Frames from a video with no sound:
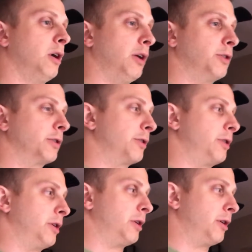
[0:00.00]
under
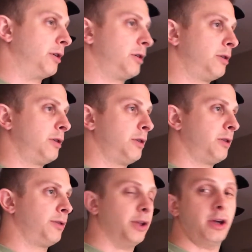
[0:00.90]
the
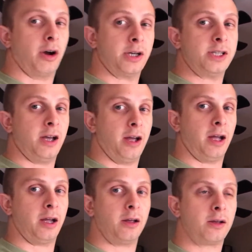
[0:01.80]
young
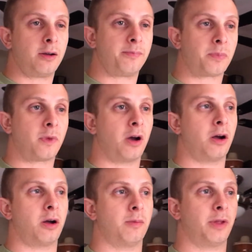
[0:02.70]
tag
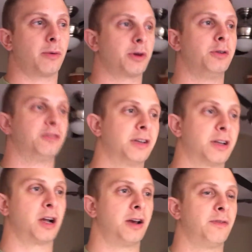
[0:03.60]
that we're using to
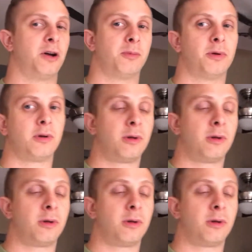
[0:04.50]
kind of help,